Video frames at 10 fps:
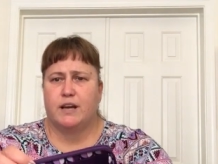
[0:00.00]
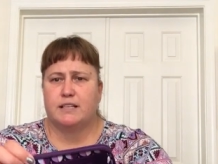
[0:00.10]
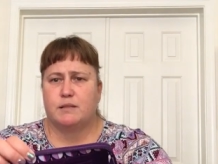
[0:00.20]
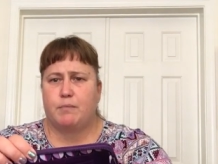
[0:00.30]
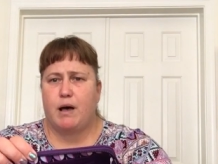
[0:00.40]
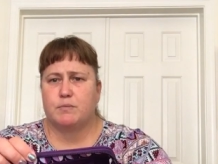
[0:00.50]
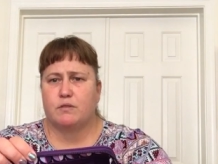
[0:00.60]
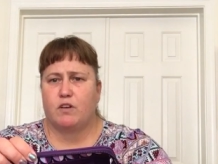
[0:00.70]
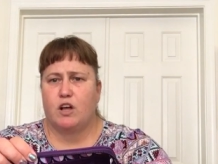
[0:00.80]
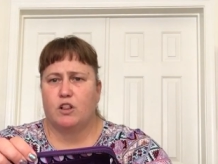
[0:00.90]
has the pops
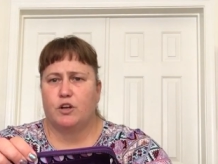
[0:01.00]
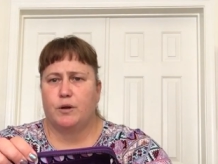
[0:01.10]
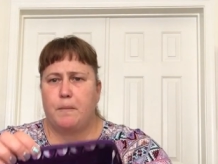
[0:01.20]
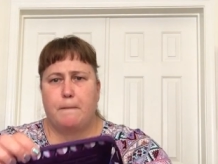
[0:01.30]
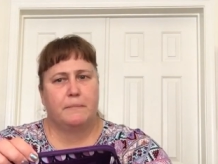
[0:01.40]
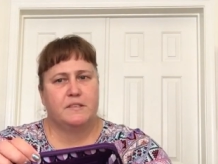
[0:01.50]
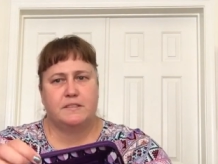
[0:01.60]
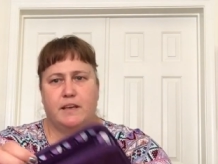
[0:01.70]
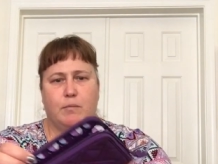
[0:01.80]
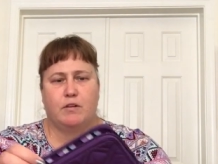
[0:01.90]
of color,
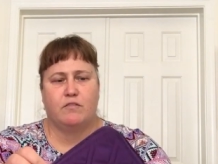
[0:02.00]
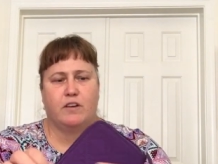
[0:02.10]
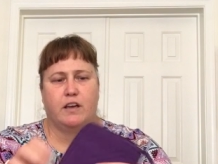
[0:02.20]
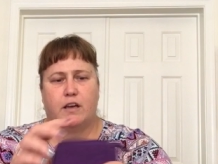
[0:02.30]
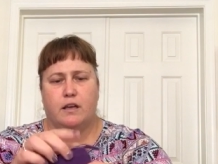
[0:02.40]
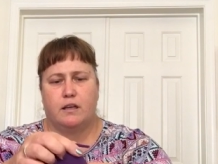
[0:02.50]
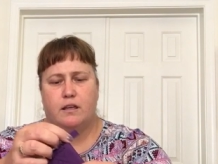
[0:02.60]
same config.